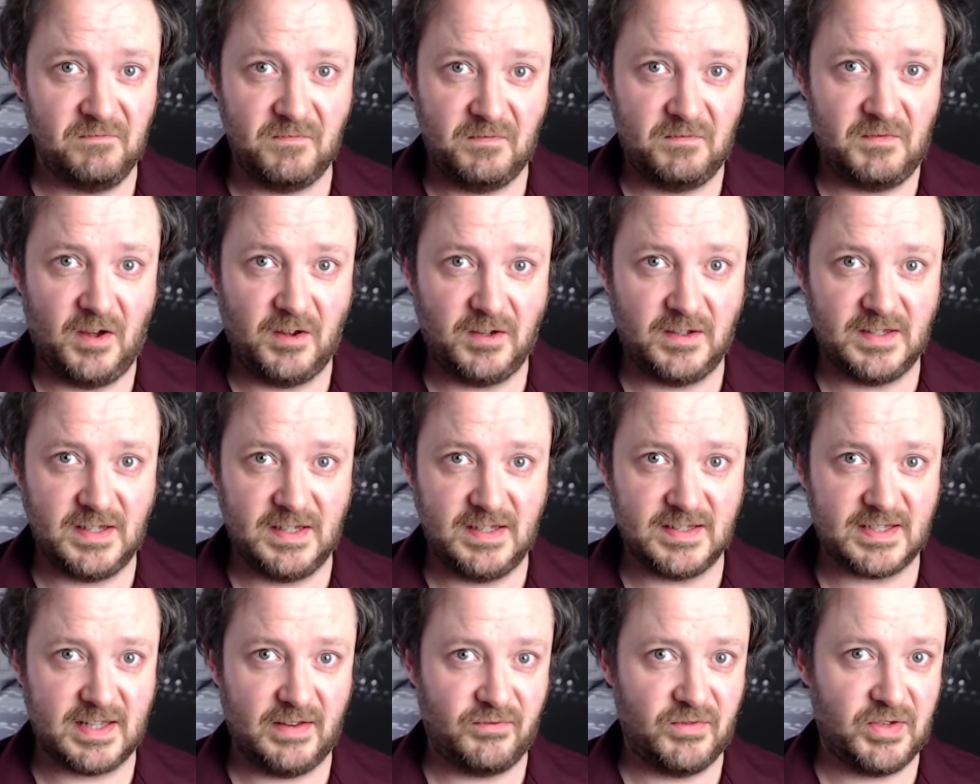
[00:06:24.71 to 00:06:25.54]

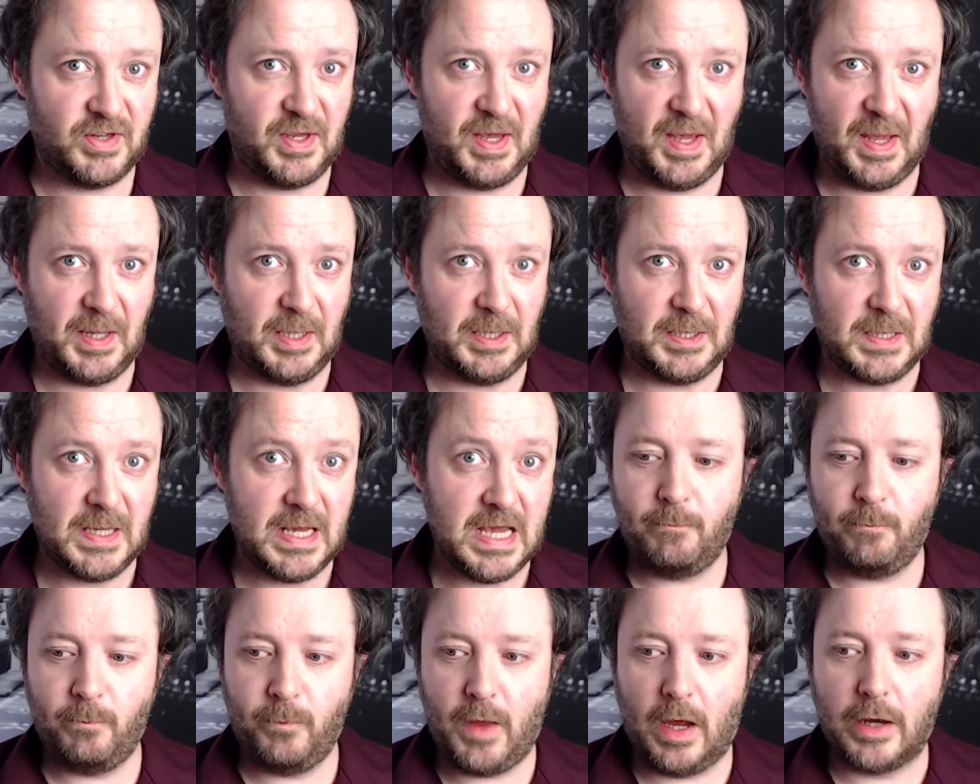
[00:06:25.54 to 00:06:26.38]
1978,
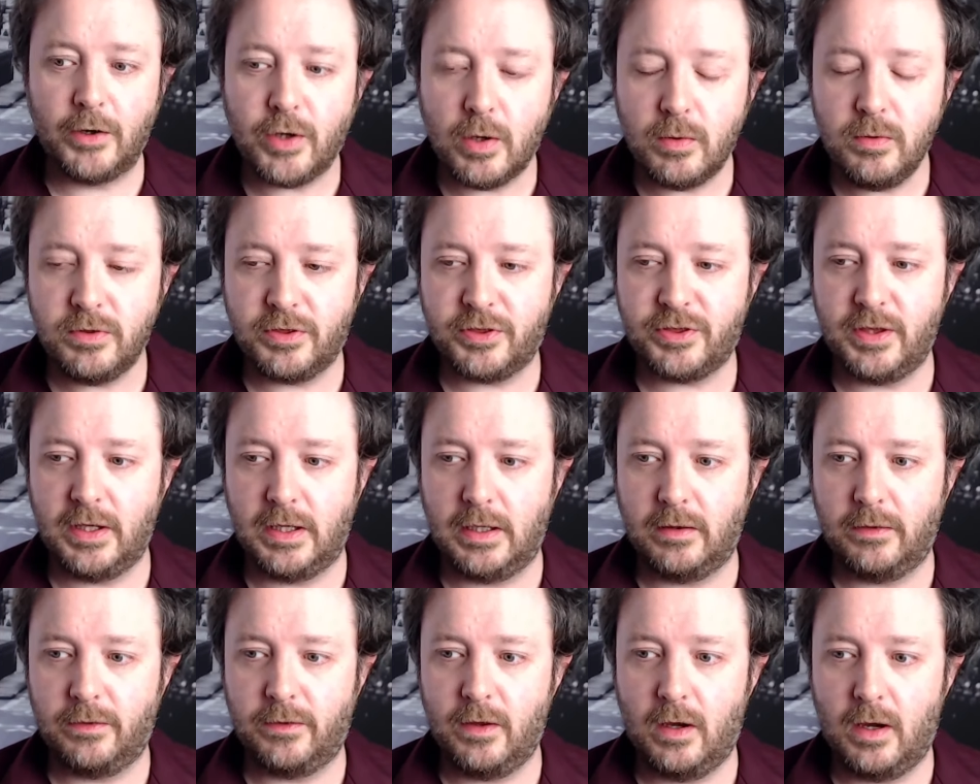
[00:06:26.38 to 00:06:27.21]
I don't
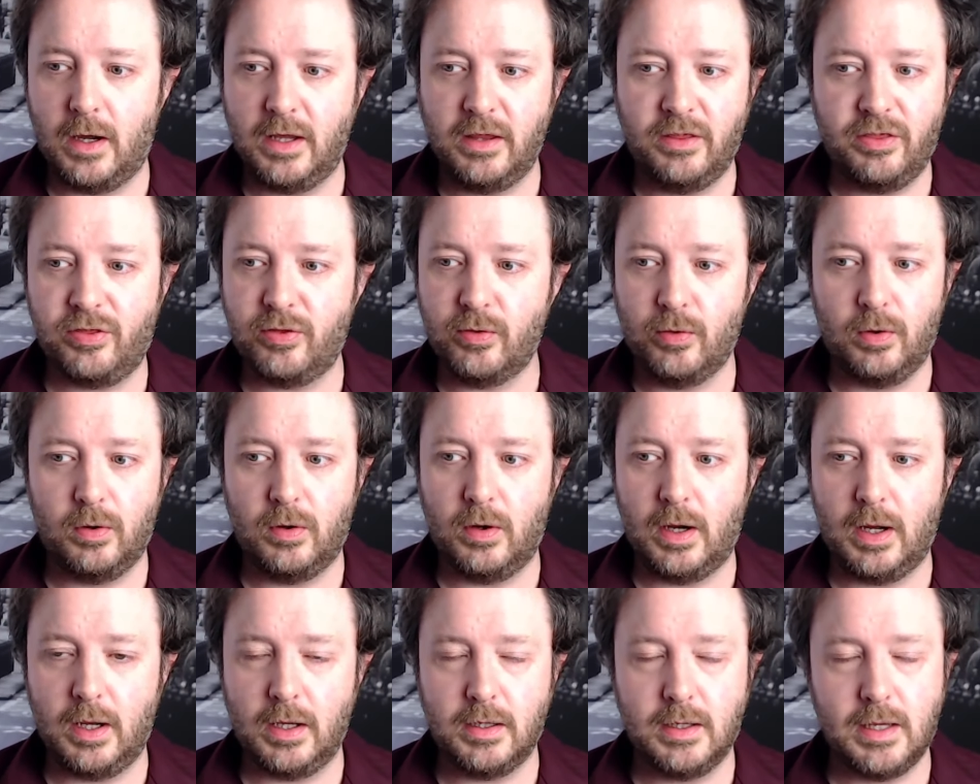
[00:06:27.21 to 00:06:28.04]
think that I
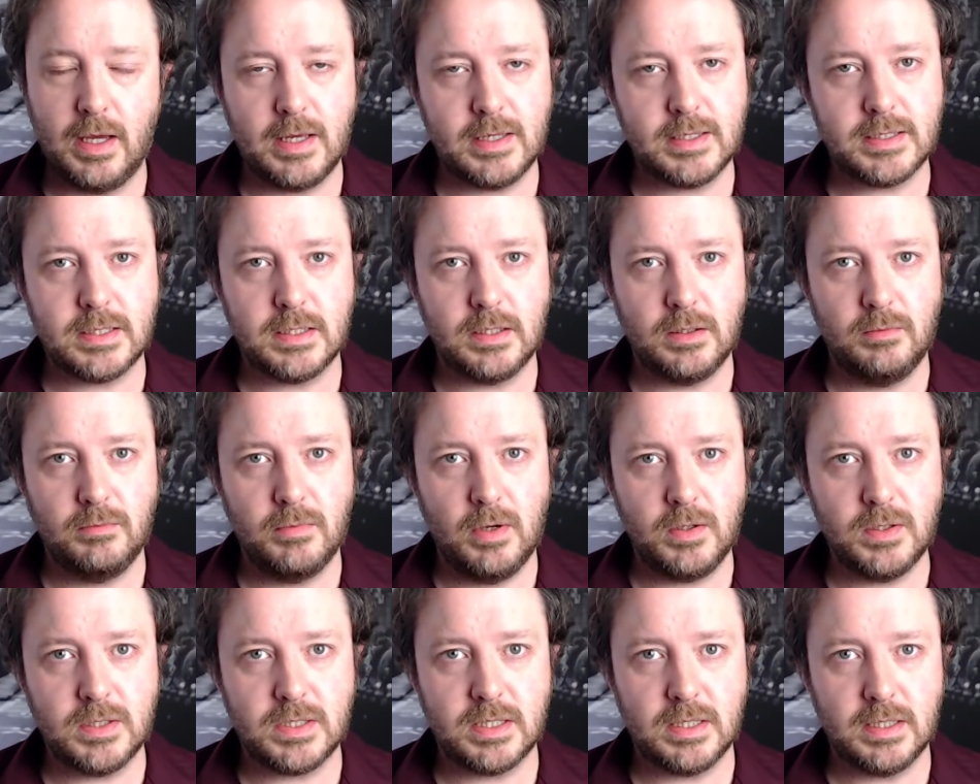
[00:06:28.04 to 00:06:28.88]
thought I'd get to
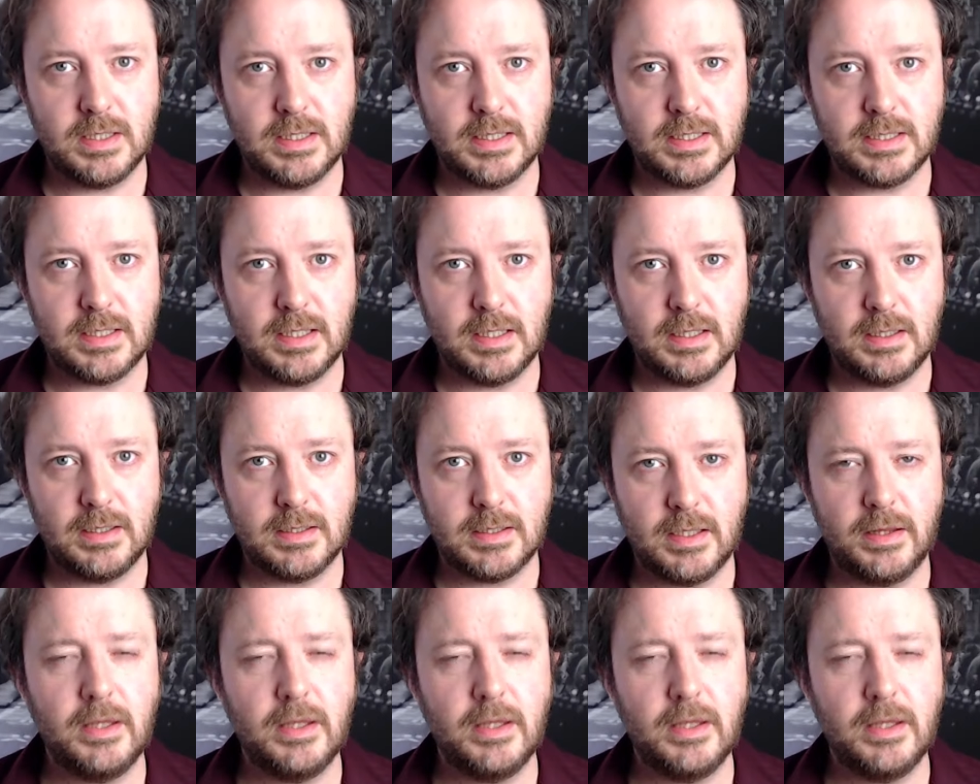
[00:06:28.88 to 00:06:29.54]
most of these states.